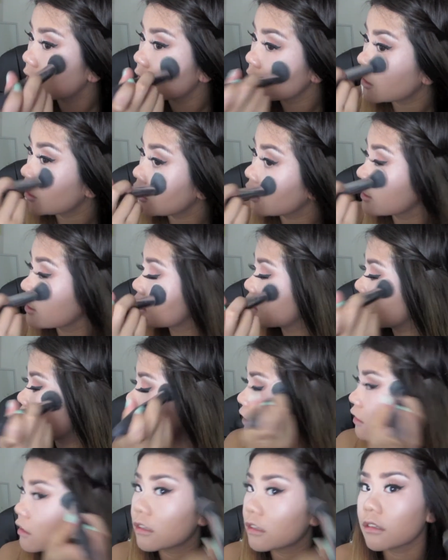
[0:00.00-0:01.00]
Can you guys see
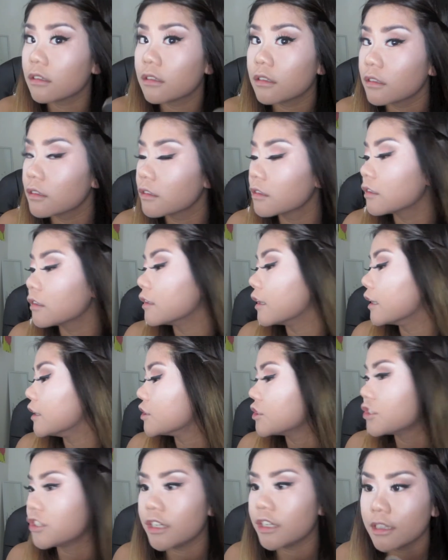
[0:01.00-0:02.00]
the
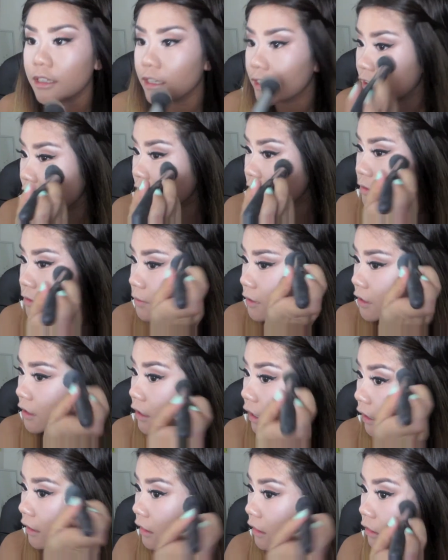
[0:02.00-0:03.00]
nice sheen that it gives me?
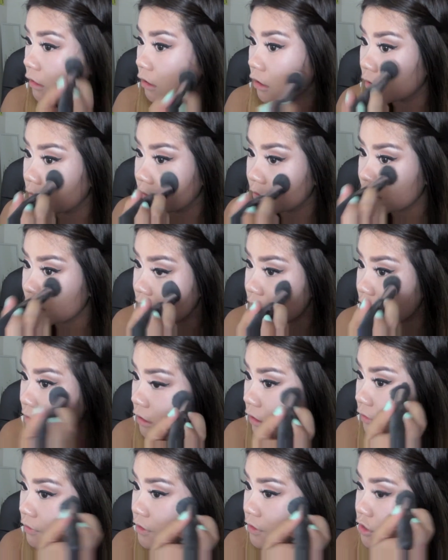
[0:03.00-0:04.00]
I love this
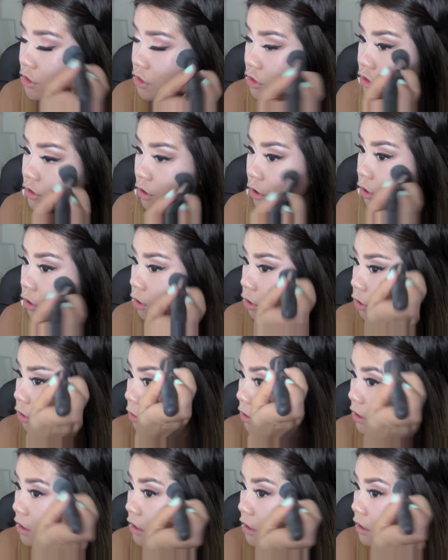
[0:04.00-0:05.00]
stuff. It's
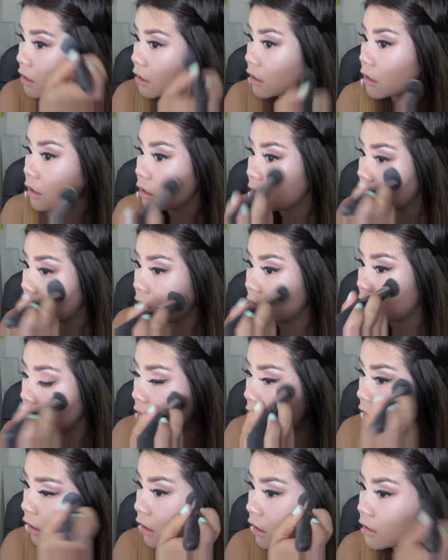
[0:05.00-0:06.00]
so,
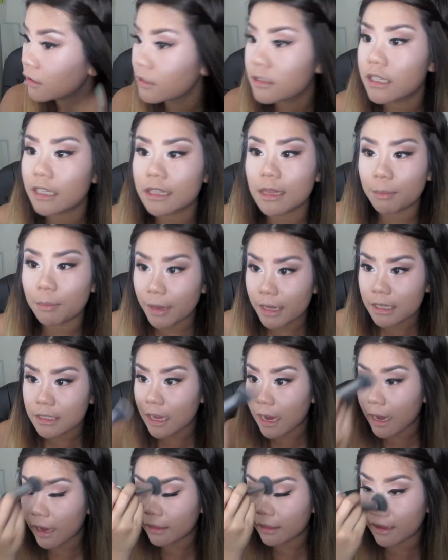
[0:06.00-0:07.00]
oh, it's like the best
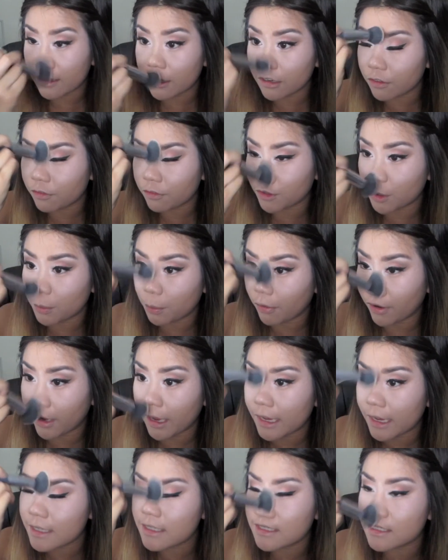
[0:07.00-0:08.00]
highlighter for the
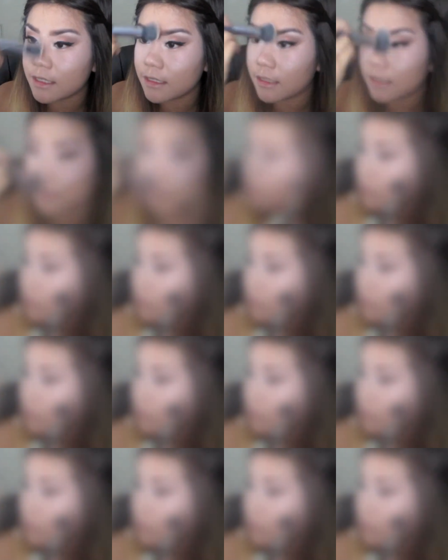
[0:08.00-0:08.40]
price.